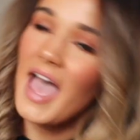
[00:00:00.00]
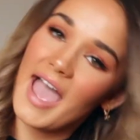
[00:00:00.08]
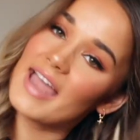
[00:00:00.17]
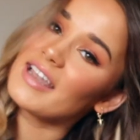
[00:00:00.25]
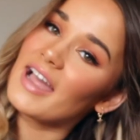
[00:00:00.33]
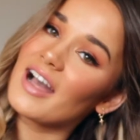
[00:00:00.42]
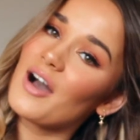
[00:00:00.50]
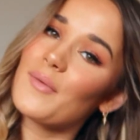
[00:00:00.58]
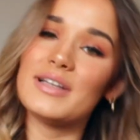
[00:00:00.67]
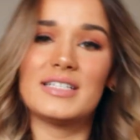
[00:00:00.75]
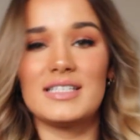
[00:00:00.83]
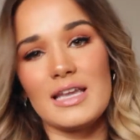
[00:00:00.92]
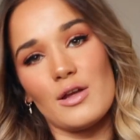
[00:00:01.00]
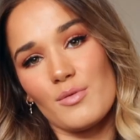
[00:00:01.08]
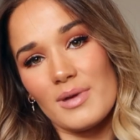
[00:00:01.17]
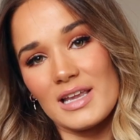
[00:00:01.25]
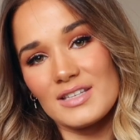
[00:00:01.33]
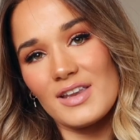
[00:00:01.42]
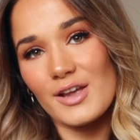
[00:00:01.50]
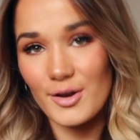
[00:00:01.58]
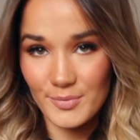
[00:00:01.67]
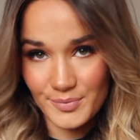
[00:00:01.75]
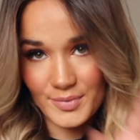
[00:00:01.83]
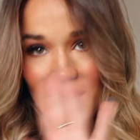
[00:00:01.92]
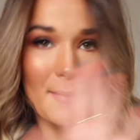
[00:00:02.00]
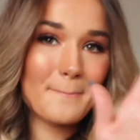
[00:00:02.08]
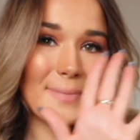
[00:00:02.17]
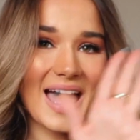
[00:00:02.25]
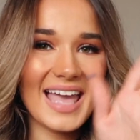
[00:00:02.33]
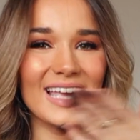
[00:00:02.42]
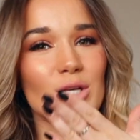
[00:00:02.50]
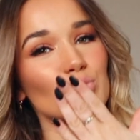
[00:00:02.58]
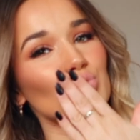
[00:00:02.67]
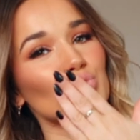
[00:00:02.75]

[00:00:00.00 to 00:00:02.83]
and I can't wait to see you in my next video. Bye!